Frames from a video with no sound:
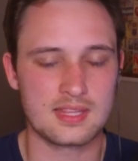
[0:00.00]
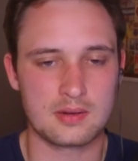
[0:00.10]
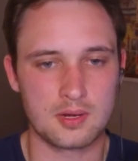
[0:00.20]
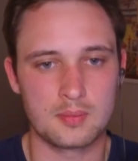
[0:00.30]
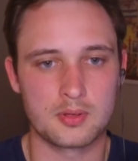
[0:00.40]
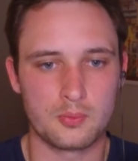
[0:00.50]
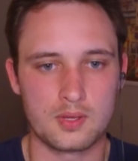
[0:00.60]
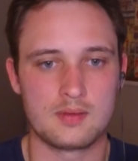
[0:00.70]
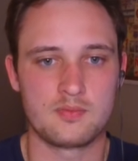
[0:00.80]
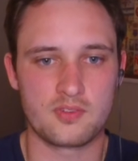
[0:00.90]
They were able to win
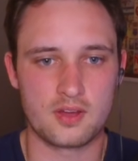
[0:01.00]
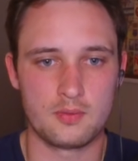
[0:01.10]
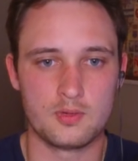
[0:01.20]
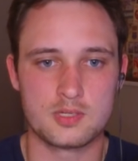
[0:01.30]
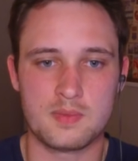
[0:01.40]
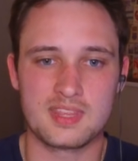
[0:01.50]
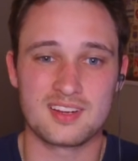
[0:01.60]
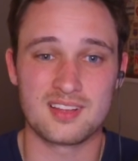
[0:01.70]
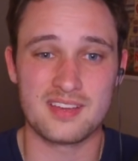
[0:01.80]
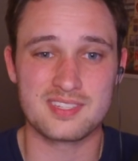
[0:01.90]
up front, which made their
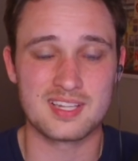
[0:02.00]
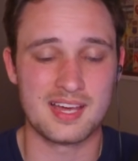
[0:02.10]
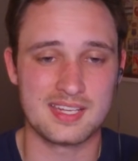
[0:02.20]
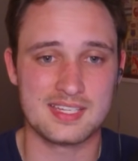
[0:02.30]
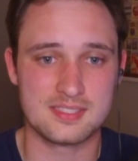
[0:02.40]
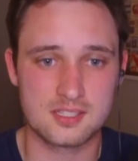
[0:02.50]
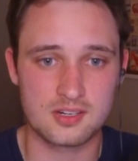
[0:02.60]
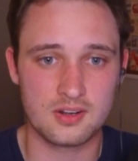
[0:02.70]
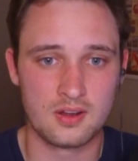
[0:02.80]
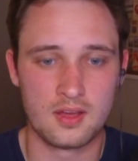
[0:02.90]
lives a lot easier.